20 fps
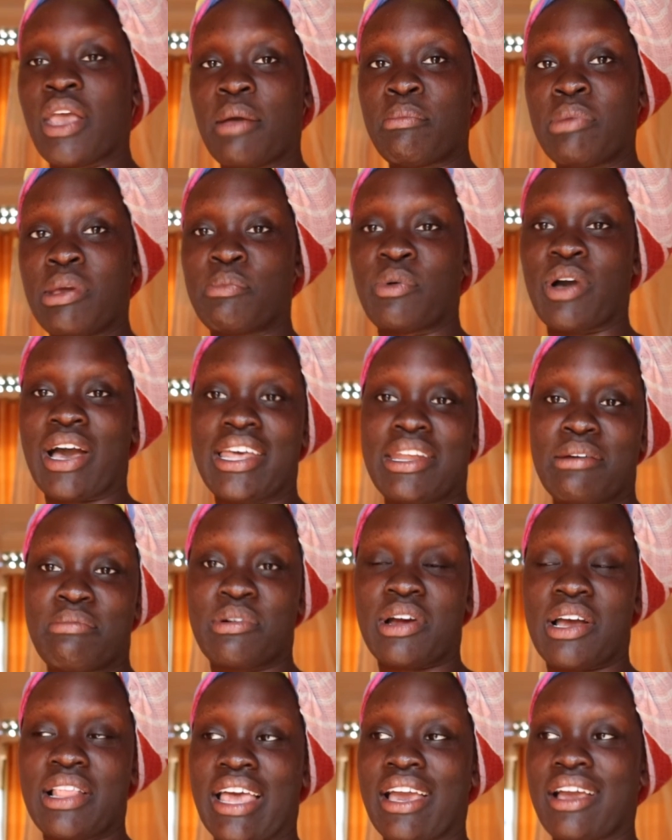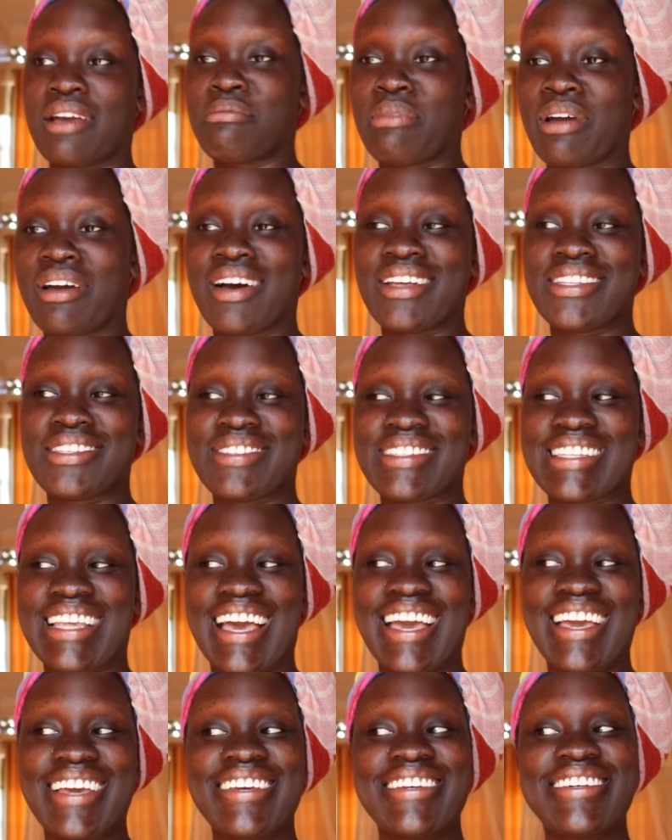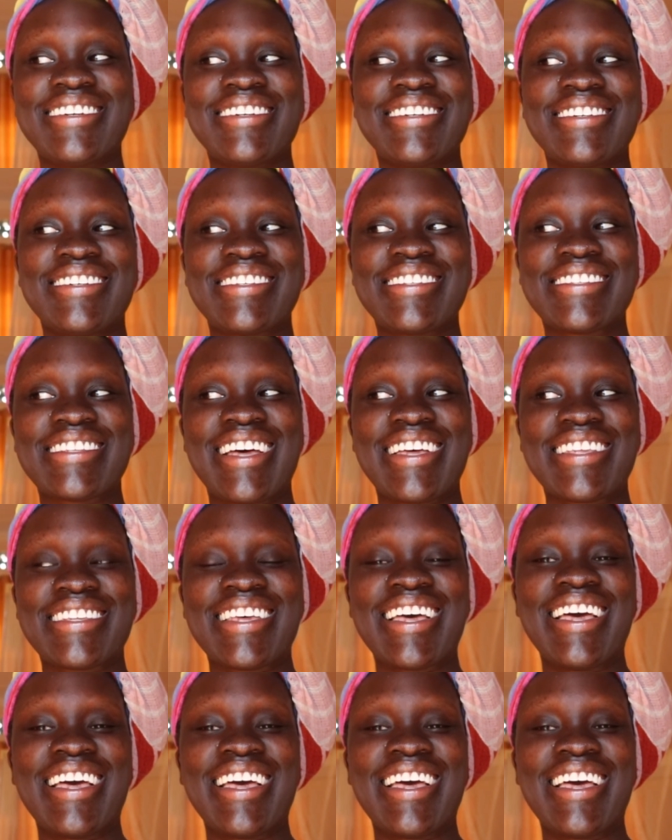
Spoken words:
people had like my auntie was like, "Are you, is that?"